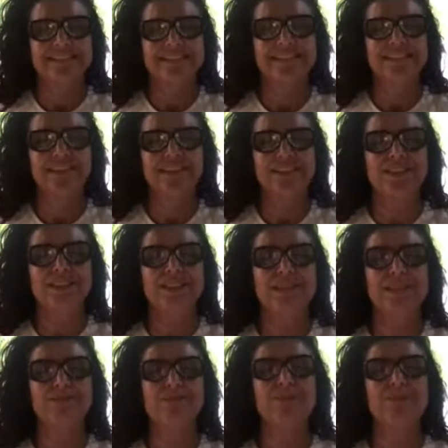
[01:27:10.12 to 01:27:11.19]
Just
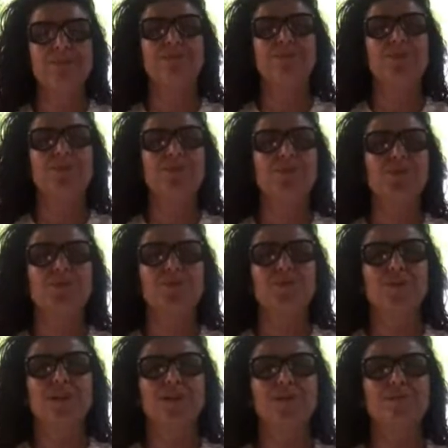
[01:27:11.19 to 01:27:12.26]
keep the
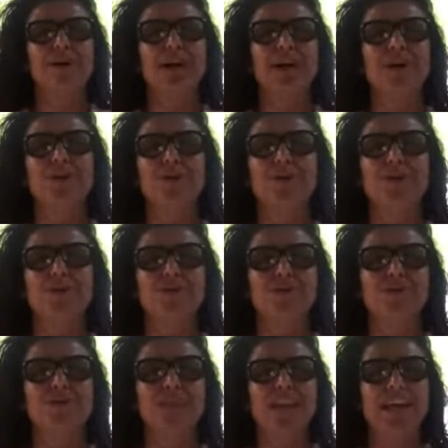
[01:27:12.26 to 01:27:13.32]
beautiful smile on your
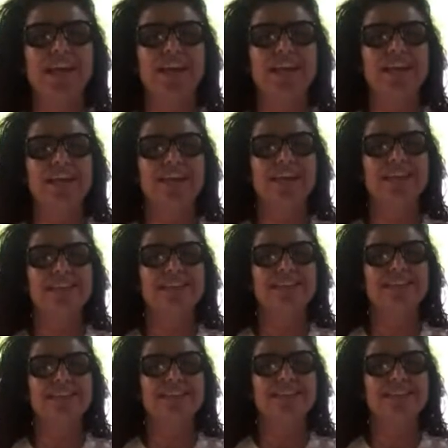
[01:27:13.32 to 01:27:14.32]
face,